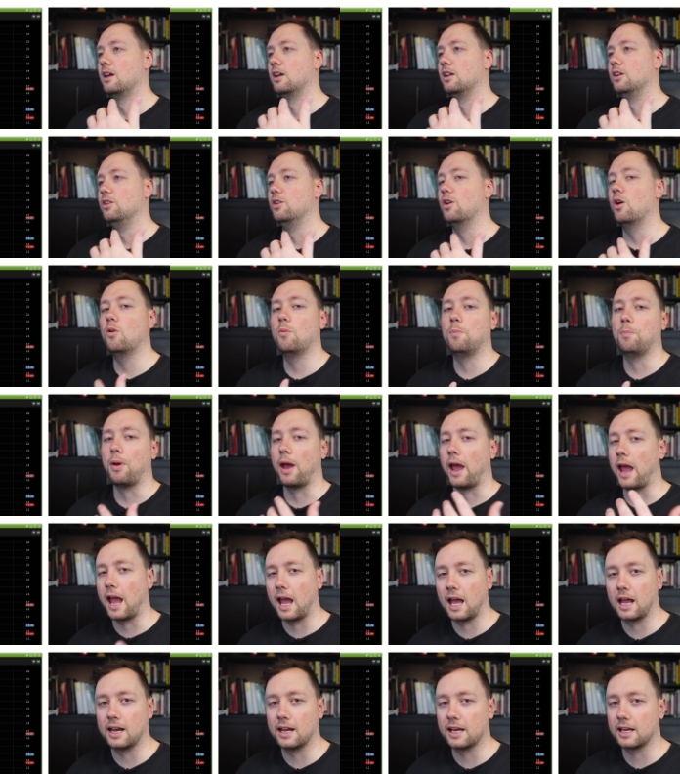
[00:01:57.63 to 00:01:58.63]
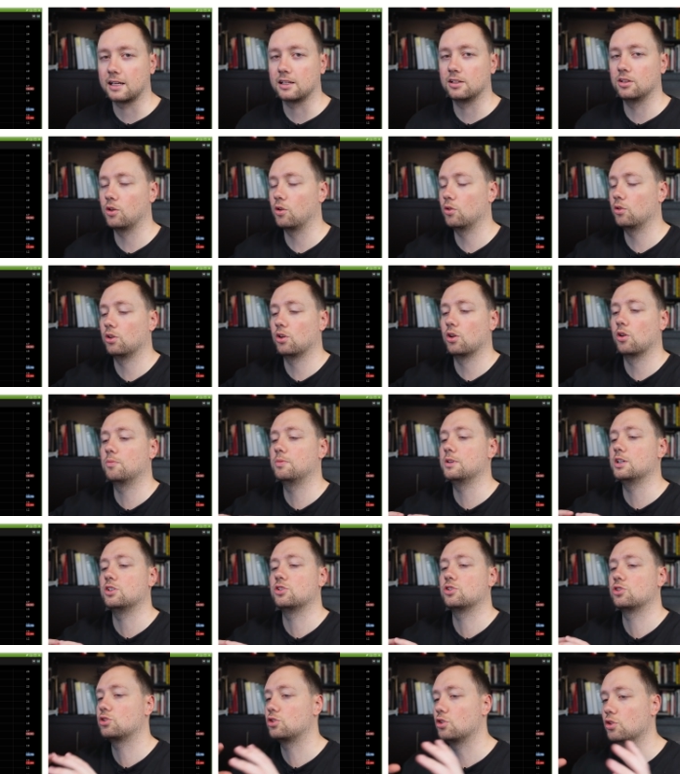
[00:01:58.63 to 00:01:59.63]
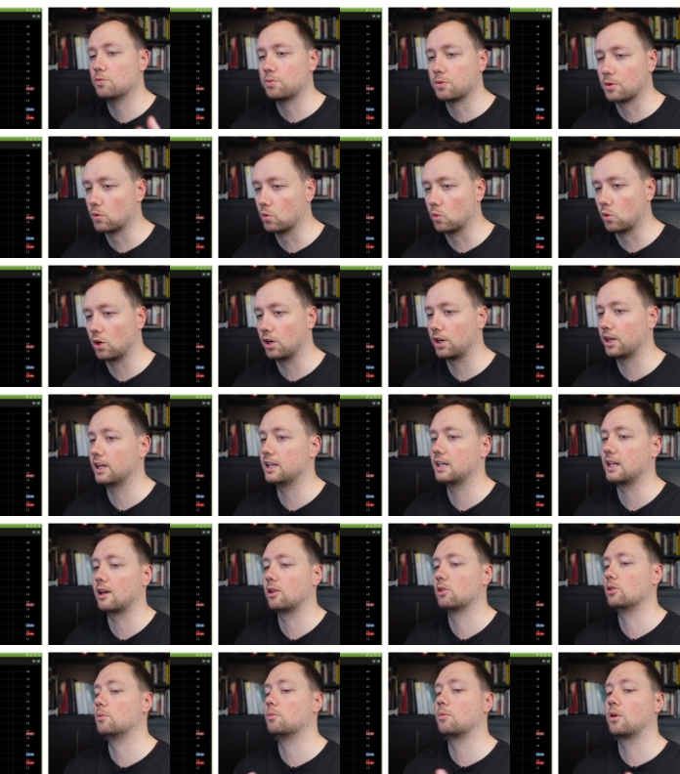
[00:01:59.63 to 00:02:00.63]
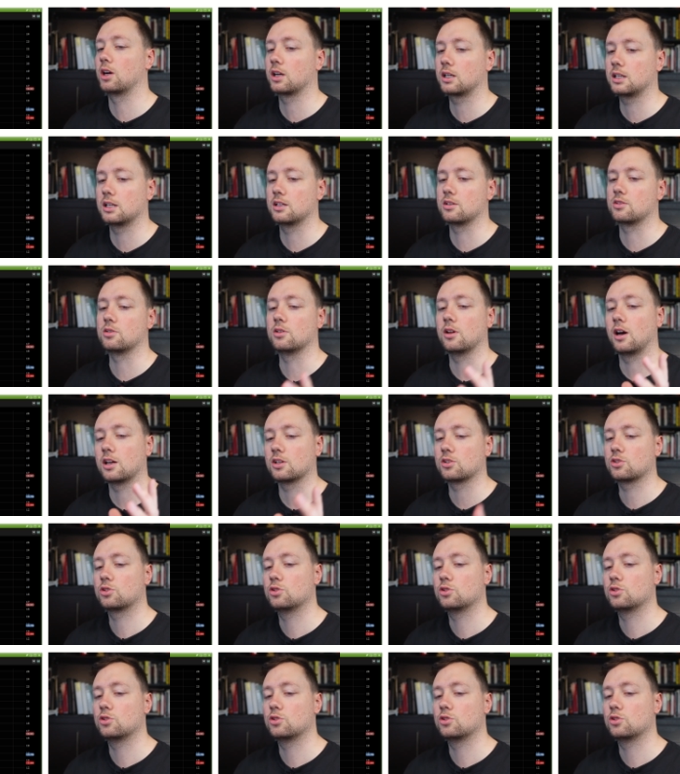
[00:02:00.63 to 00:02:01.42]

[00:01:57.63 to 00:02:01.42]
no panic, no nobody's super worried, and the market is not